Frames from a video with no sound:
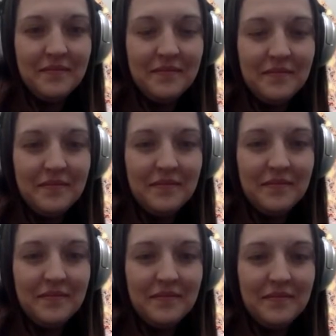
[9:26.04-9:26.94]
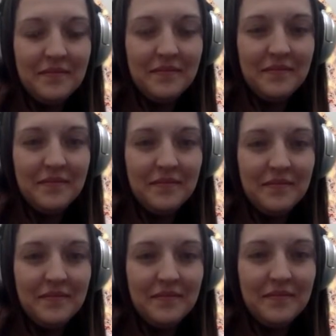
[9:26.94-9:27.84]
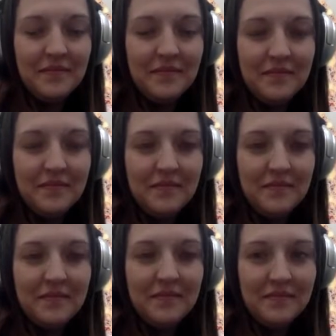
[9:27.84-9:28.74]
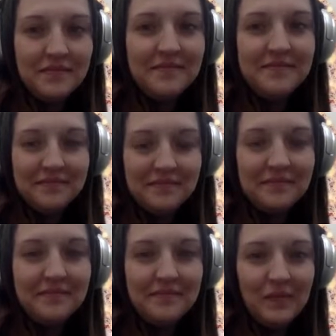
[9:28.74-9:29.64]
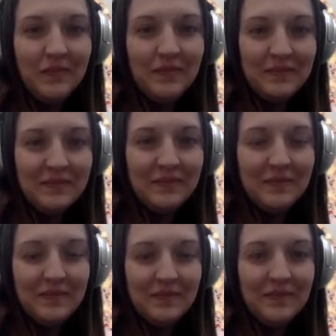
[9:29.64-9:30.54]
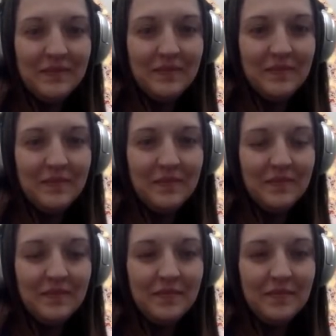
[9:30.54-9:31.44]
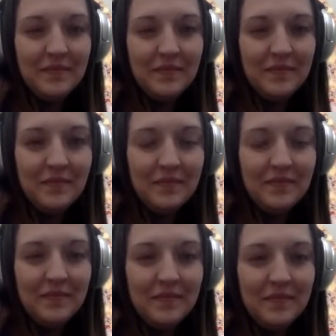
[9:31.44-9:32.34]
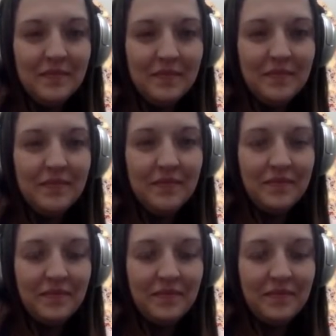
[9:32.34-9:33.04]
This person isn't speaking.